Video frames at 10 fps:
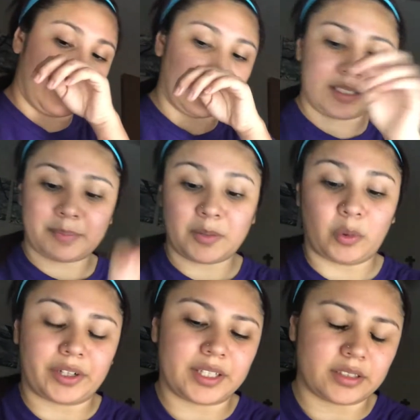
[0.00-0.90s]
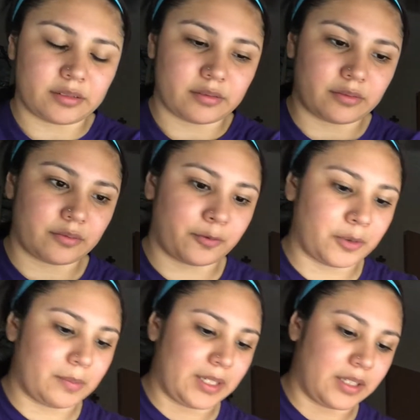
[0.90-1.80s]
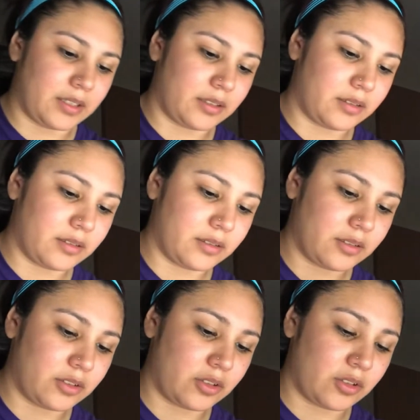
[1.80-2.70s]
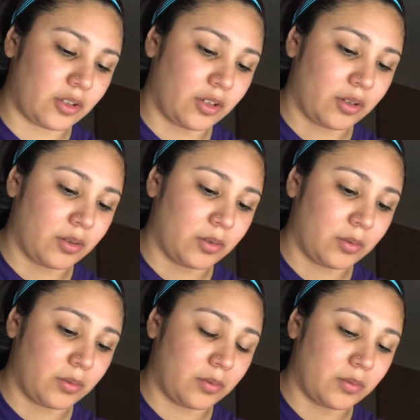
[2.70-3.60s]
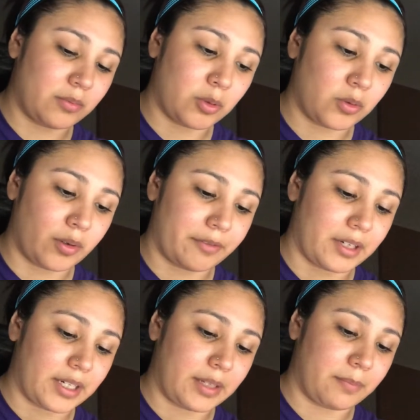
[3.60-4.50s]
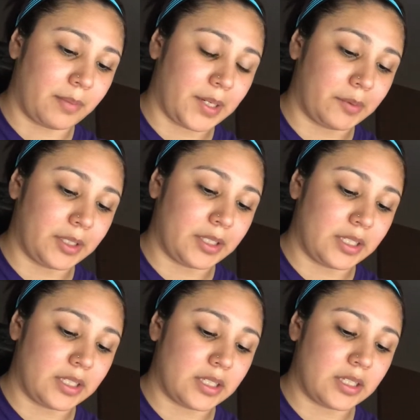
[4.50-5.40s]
it's been working for me. So, ooh, I forgot to buy one of these.